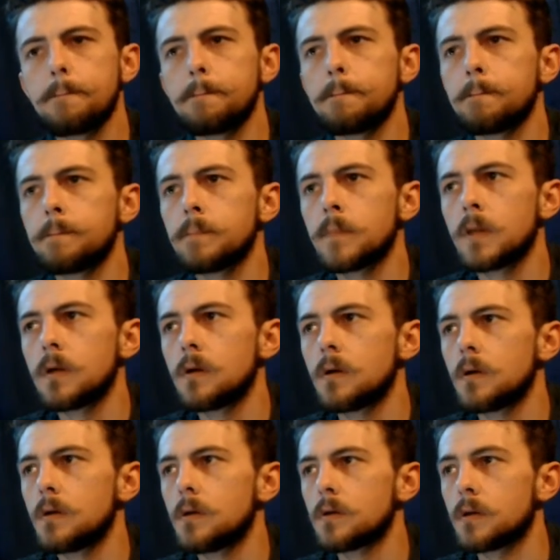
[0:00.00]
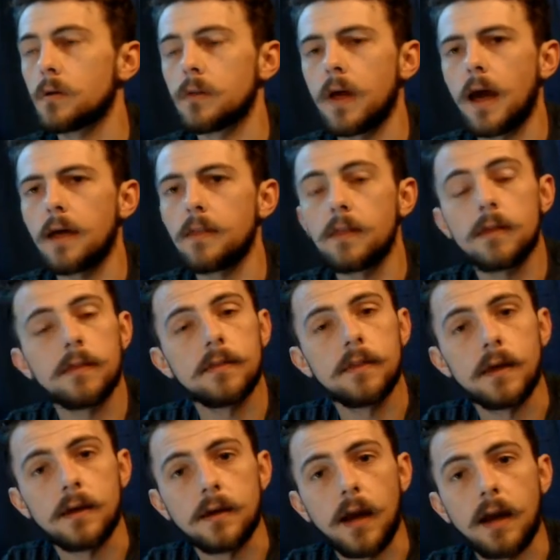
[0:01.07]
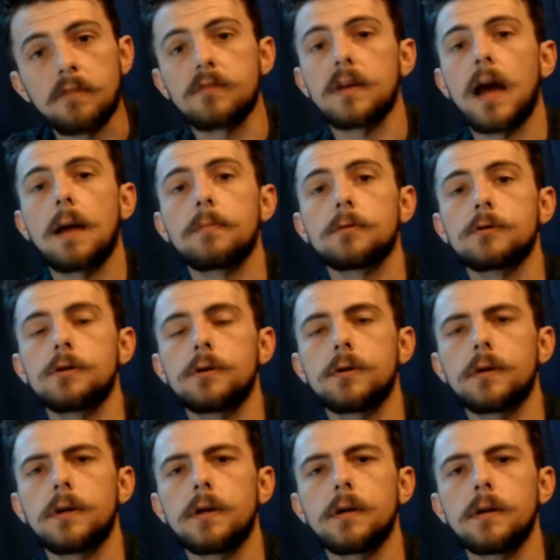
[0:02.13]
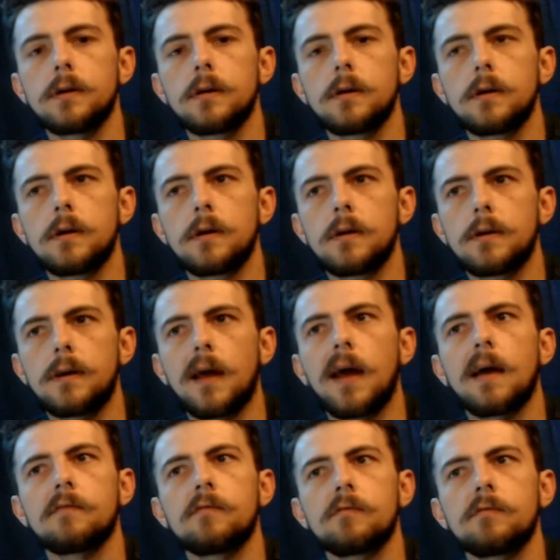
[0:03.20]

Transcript: so that they have the opportunity to have